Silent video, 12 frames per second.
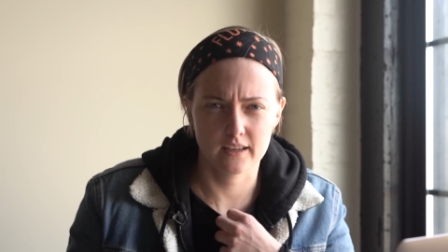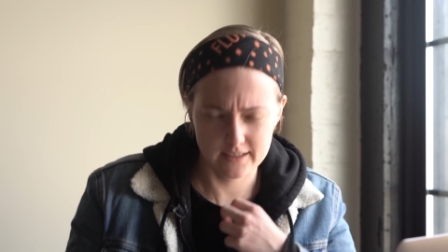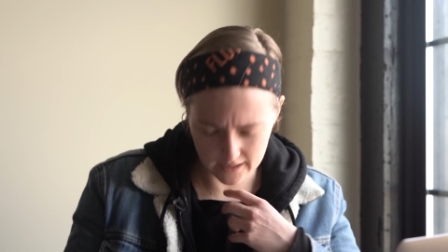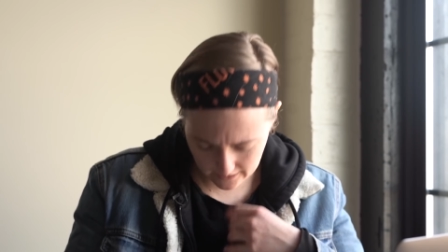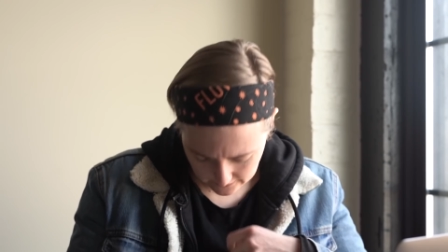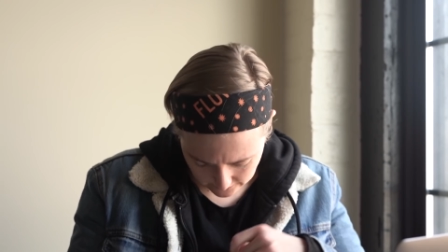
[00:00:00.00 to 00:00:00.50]

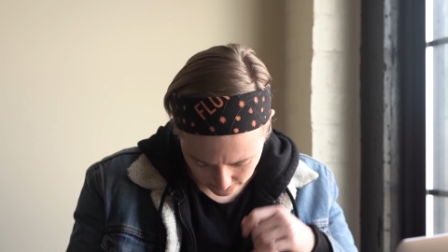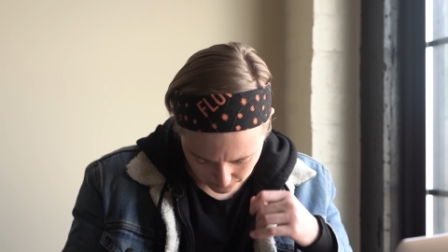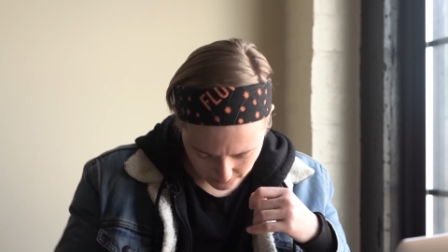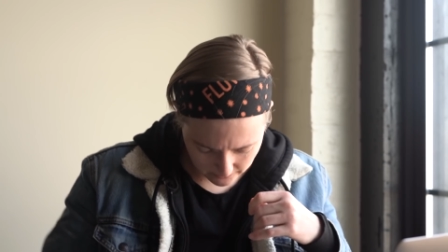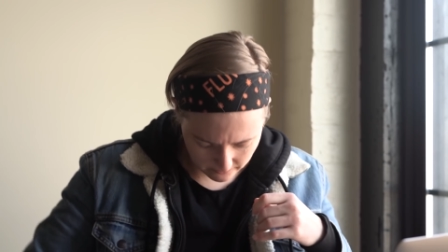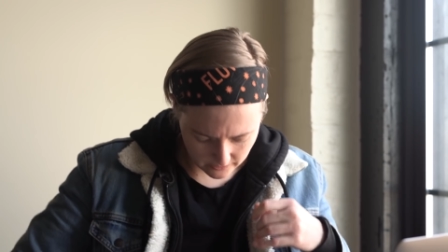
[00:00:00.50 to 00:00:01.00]
It's got a little
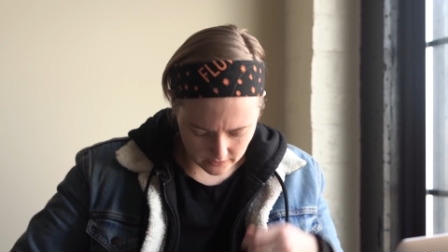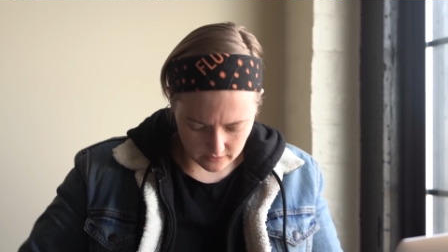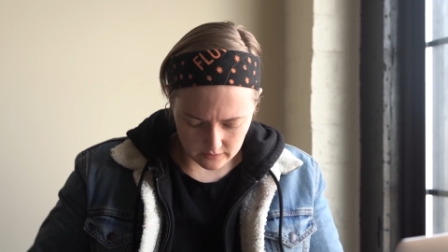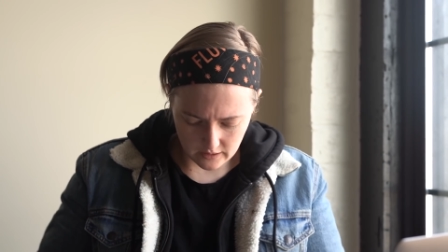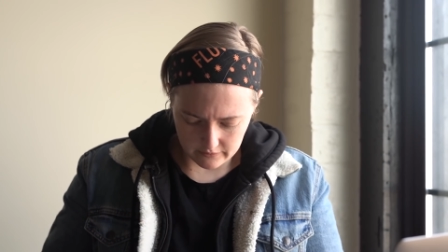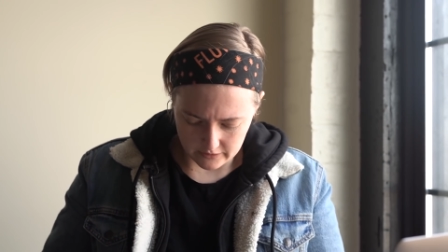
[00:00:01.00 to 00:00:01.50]
bit of
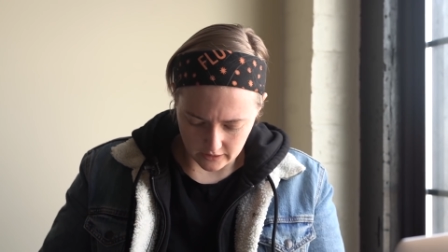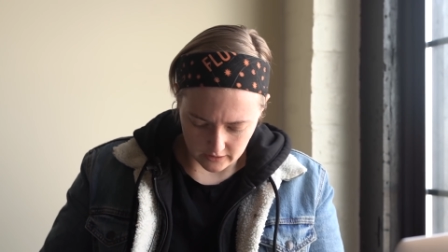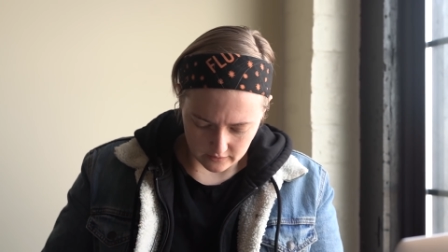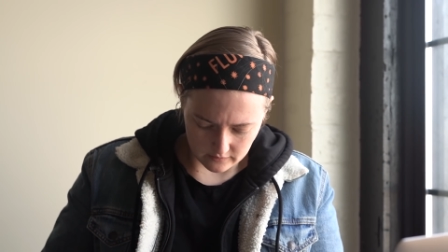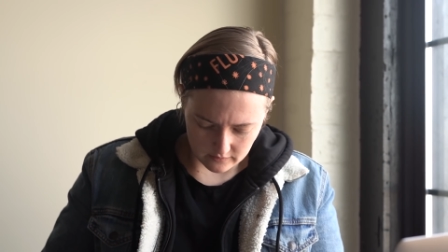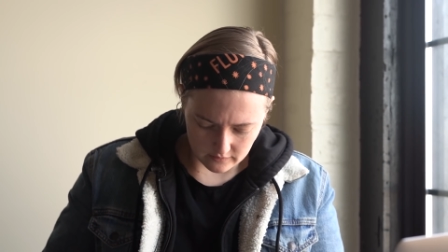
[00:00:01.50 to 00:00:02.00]
a, of
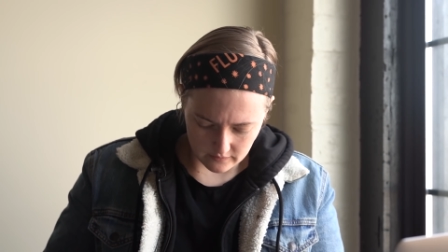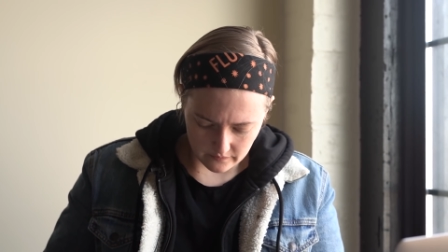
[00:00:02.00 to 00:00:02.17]
a